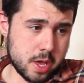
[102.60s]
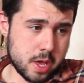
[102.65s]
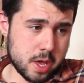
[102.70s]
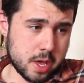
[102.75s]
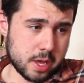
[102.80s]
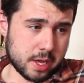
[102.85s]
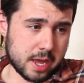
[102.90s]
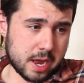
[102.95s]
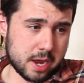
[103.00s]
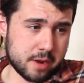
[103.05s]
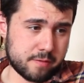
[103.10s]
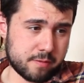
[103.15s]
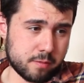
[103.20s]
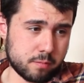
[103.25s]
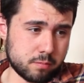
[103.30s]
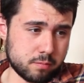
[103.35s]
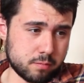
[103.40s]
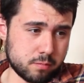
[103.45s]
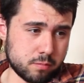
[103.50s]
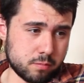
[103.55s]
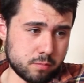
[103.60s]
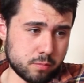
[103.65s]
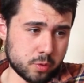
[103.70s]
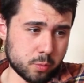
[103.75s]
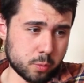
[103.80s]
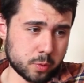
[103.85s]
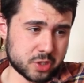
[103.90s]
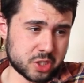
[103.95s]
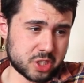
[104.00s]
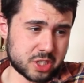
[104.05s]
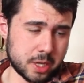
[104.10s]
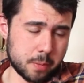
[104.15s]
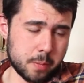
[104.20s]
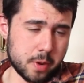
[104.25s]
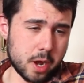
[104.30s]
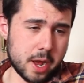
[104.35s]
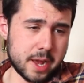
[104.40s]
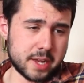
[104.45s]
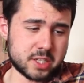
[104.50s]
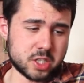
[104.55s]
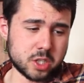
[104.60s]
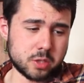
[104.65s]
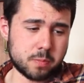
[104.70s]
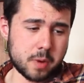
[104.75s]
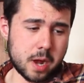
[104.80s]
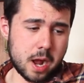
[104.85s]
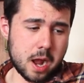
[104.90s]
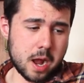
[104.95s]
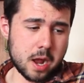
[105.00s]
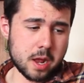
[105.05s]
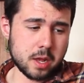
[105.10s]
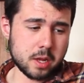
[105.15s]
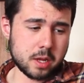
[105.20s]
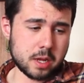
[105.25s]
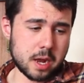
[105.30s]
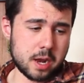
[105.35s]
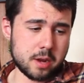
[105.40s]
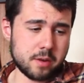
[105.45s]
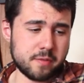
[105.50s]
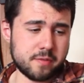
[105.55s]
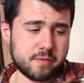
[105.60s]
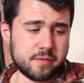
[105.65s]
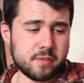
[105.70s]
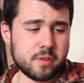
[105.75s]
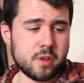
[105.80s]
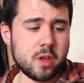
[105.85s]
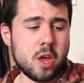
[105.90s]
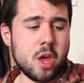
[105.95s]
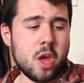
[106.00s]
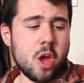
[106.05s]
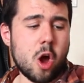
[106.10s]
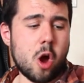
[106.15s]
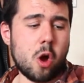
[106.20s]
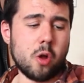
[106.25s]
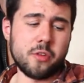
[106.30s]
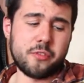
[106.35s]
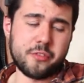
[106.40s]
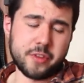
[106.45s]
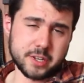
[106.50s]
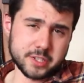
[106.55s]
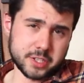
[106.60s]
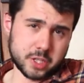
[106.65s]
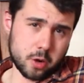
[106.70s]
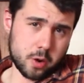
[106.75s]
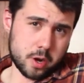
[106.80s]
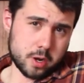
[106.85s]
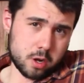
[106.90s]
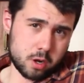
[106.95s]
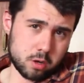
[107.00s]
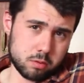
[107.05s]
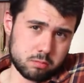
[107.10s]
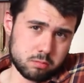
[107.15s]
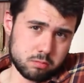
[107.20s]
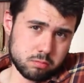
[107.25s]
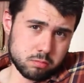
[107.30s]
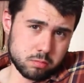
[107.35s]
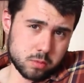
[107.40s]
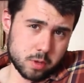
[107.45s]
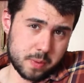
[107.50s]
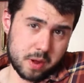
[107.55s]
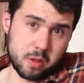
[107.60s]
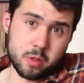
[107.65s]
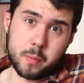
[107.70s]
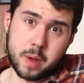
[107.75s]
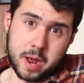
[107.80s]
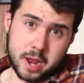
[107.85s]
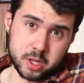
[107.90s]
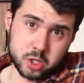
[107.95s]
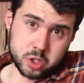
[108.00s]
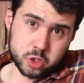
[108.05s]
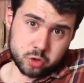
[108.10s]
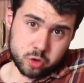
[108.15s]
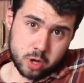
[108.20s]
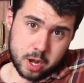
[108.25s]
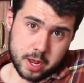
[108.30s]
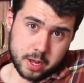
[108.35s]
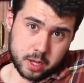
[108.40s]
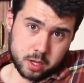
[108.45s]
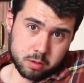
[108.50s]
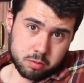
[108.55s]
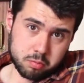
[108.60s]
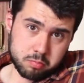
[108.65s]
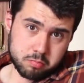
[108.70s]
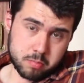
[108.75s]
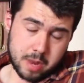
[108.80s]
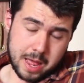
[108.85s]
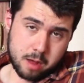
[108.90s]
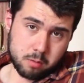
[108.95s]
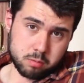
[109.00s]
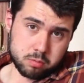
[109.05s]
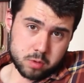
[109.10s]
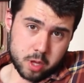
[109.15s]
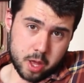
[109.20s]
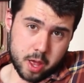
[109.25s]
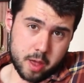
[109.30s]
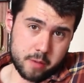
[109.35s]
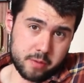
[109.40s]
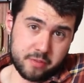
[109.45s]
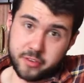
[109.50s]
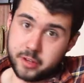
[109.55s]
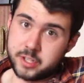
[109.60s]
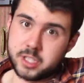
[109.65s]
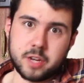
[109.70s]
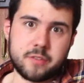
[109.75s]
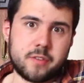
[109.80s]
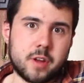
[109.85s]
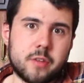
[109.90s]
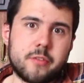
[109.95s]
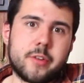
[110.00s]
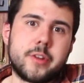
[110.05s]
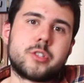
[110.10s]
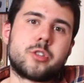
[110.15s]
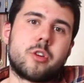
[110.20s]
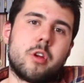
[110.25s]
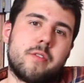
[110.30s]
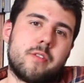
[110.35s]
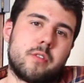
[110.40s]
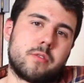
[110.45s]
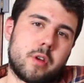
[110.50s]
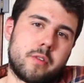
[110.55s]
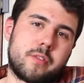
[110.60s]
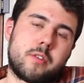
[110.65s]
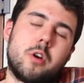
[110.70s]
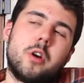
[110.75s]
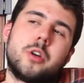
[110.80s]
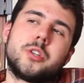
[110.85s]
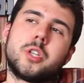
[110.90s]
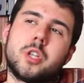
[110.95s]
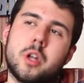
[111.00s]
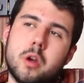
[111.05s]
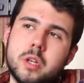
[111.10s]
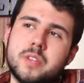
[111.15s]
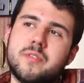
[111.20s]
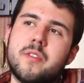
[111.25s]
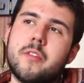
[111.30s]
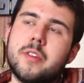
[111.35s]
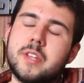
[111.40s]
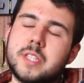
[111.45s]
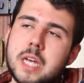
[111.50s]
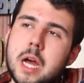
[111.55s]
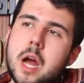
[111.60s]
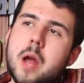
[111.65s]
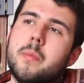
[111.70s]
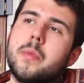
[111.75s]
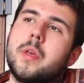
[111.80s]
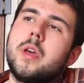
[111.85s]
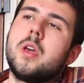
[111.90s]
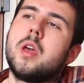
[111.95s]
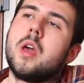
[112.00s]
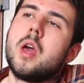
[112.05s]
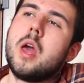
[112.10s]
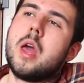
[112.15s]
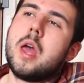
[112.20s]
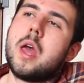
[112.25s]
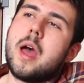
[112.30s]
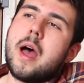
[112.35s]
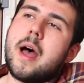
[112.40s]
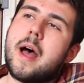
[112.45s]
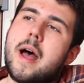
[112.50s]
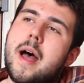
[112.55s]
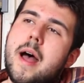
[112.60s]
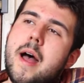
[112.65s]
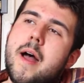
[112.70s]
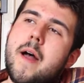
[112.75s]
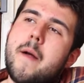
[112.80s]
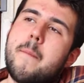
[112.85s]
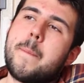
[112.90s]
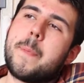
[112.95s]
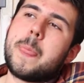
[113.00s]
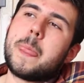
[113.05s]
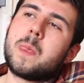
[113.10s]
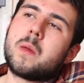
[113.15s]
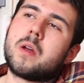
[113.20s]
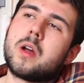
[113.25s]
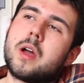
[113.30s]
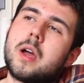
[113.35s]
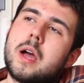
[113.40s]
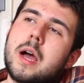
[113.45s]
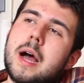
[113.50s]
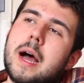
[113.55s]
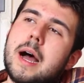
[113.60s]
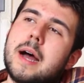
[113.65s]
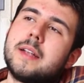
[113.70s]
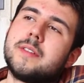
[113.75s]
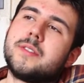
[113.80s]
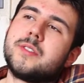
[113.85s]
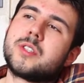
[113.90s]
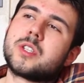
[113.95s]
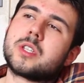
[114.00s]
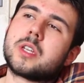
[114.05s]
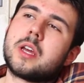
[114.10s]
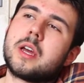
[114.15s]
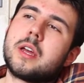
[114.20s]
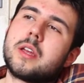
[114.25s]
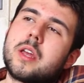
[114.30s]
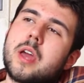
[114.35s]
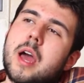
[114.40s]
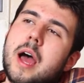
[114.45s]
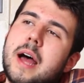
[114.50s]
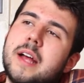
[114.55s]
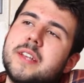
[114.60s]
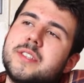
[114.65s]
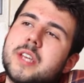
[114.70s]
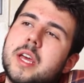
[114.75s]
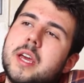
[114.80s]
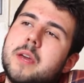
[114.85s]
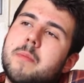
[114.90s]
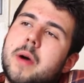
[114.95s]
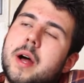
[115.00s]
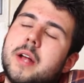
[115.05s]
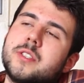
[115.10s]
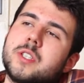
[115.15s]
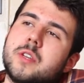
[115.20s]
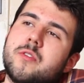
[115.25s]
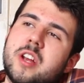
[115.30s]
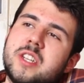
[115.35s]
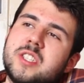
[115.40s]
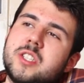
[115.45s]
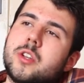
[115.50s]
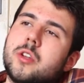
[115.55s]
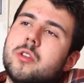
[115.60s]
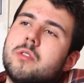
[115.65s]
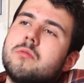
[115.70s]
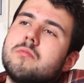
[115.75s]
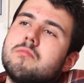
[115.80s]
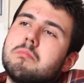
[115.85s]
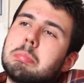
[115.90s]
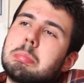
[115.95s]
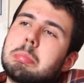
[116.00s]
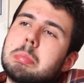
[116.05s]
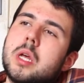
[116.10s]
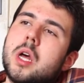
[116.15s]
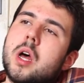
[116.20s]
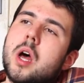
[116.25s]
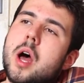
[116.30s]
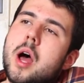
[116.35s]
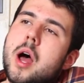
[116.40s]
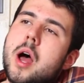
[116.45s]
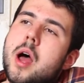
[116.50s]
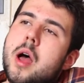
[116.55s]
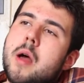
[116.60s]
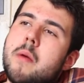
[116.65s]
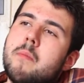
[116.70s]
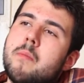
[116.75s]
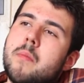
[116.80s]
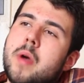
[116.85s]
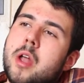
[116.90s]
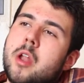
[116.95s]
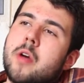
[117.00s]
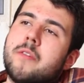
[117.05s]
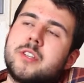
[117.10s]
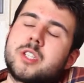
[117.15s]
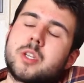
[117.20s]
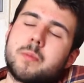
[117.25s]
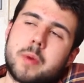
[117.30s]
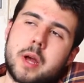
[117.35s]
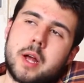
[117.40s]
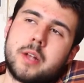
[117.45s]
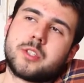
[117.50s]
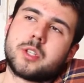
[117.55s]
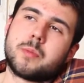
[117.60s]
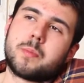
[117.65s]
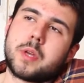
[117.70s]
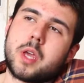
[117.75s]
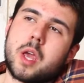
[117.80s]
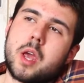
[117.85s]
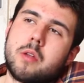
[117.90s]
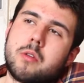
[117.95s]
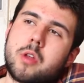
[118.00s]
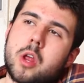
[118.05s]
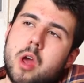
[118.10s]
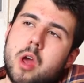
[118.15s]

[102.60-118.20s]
Kind of w was stimulated by kind of all the things going on about the miners' strike now, the 30th anniversary of course. It's very timely, and as a Barnsley resident. And obviously Barnsley being,